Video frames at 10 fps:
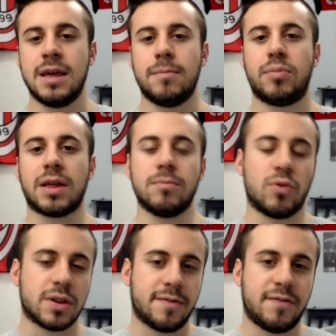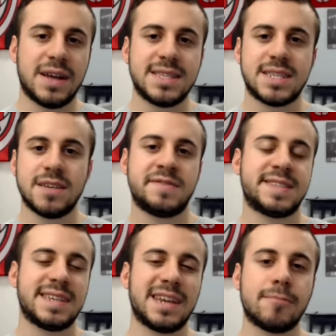playing more defensive,
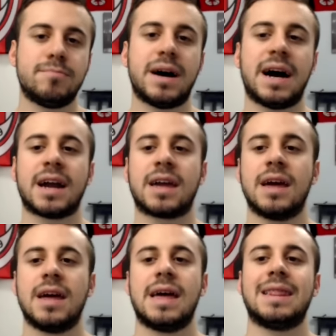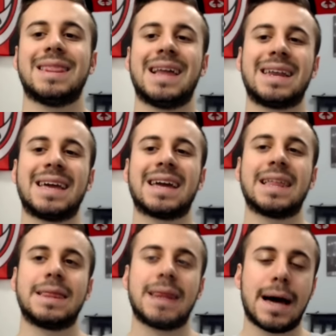sitting back, letting
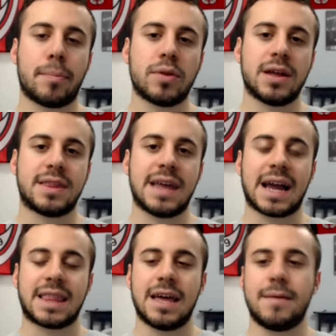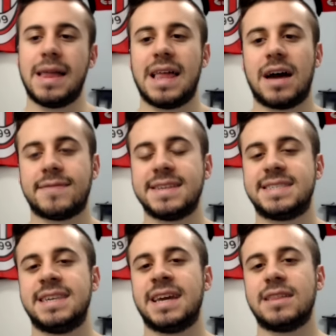Napoli attack them. And I have to
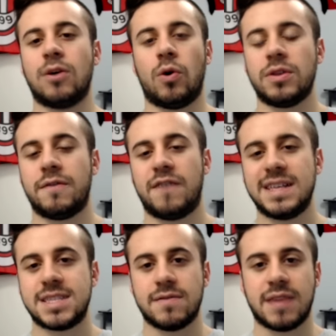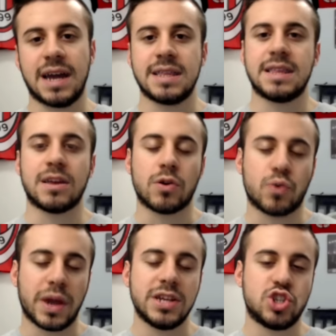say, the whole defensive line did a
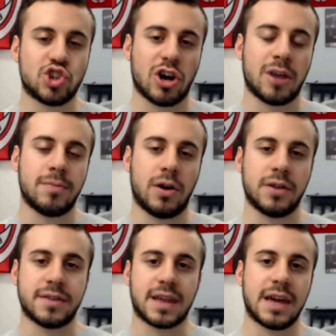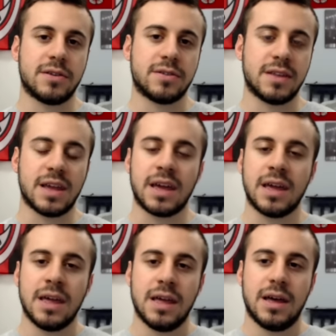great job altogether
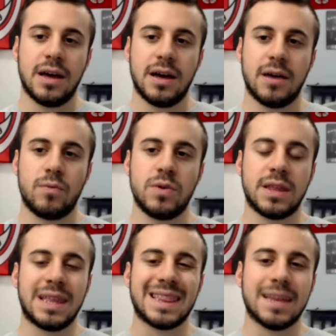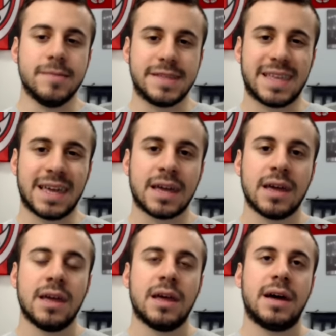today, really limiting
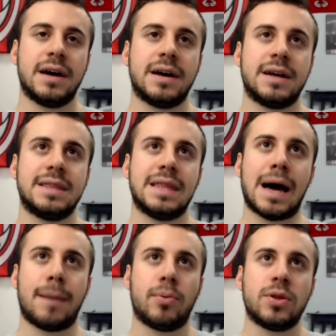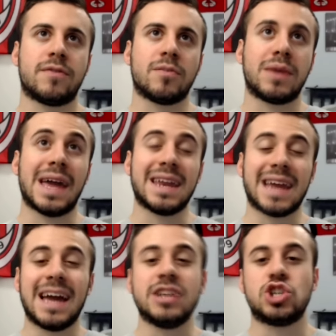Napoli from
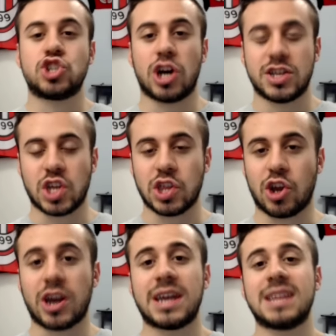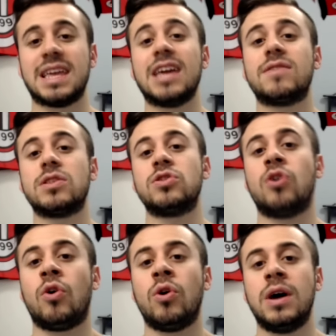getting any shots on target. Even
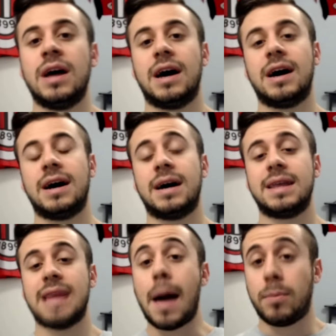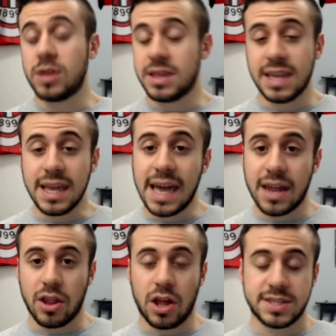though Napoli did
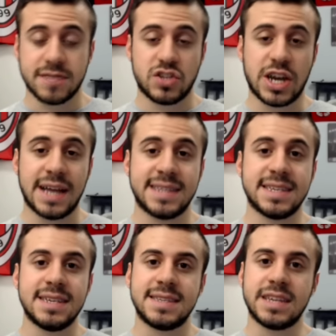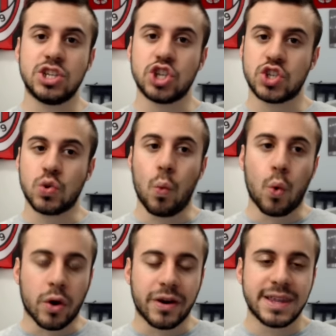get a lots of chances, they just
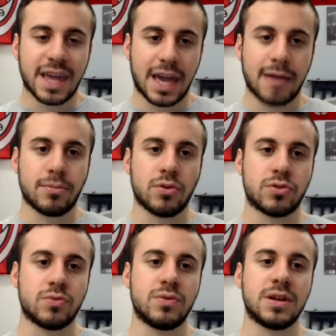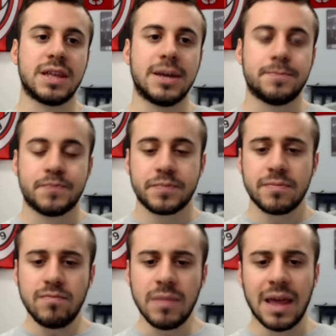weren't able to really
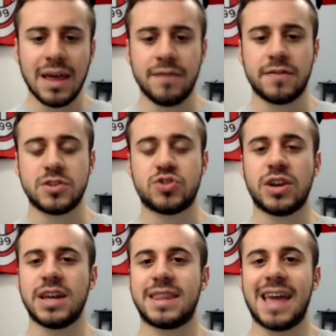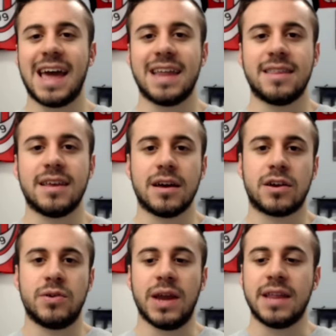infiltrate and
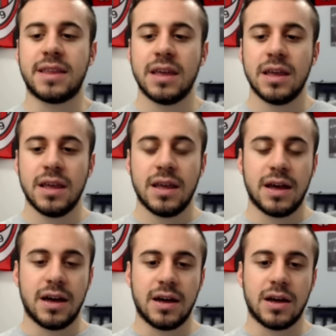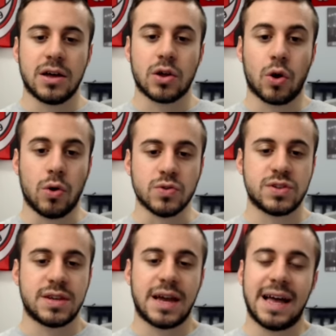create
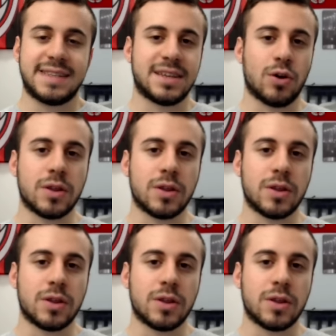goals, as they only